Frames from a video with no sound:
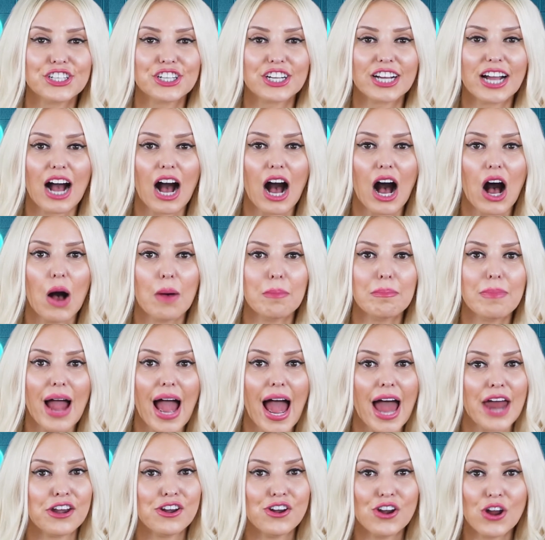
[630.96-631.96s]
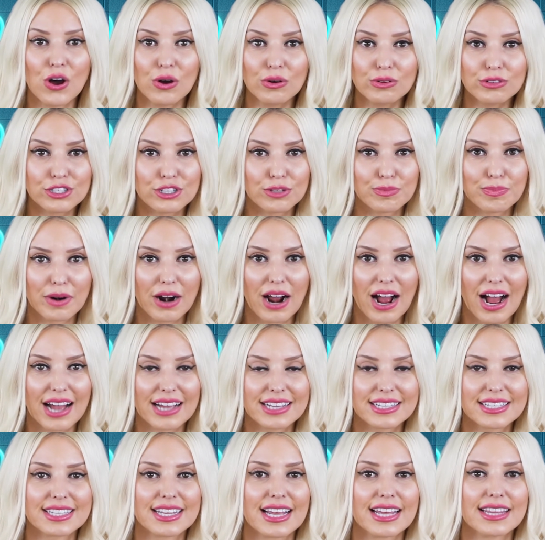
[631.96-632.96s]
should come at no
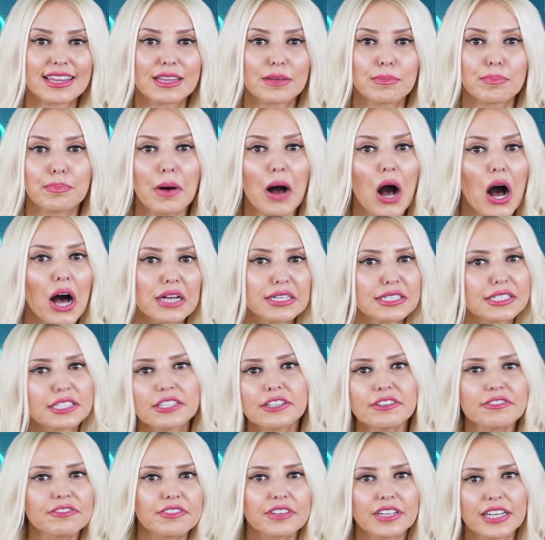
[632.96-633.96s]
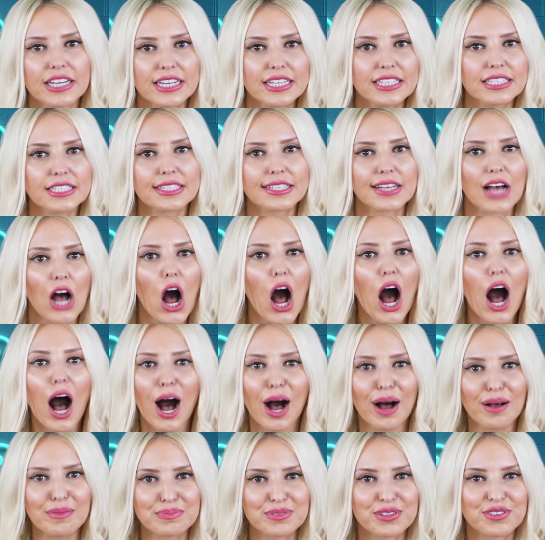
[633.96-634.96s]
surprise that the Pontiffness
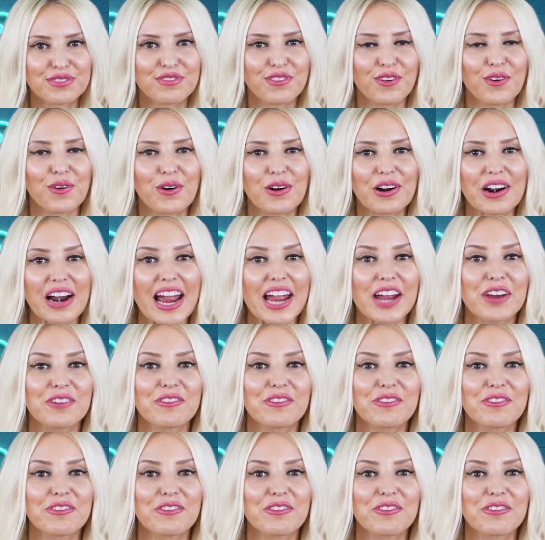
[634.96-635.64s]
opts for a